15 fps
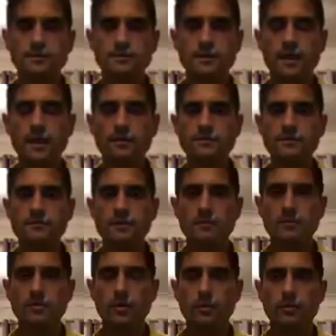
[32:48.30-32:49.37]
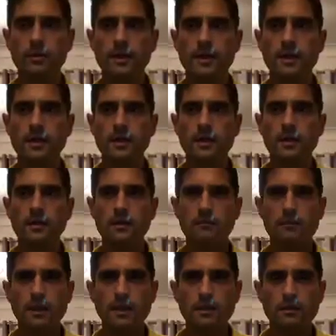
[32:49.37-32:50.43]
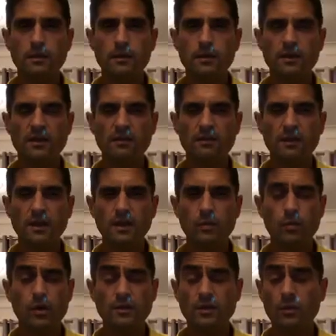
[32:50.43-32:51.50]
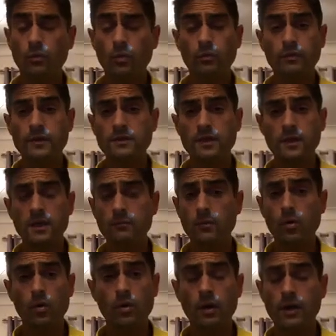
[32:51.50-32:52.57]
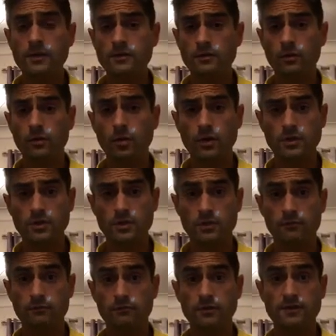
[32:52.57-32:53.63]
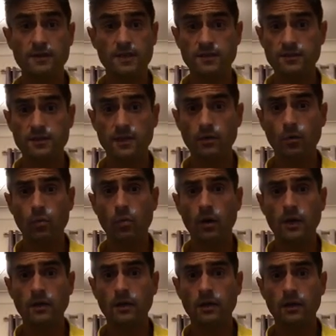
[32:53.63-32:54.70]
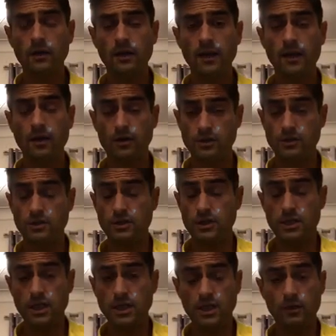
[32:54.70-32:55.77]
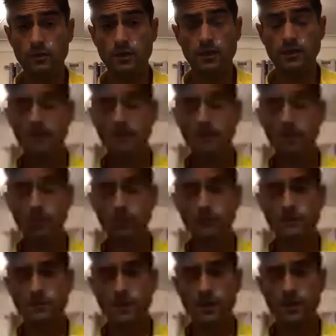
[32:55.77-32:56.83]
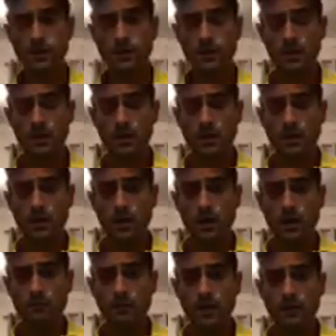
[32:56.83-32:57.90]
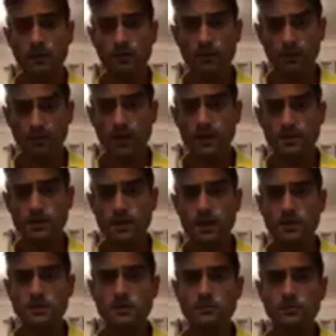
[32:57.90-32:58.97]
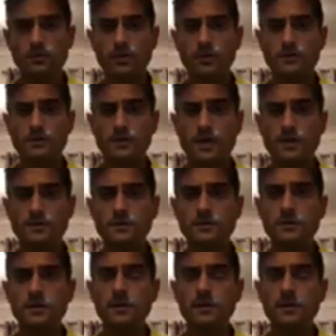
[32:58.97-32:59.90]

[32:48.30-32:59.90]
and outs of it properly can make you look at it and think, you know what, I don't want this anymore. And it's not a question of resisting or white knuckling it, I just genuinely don't want it. And I think that education process,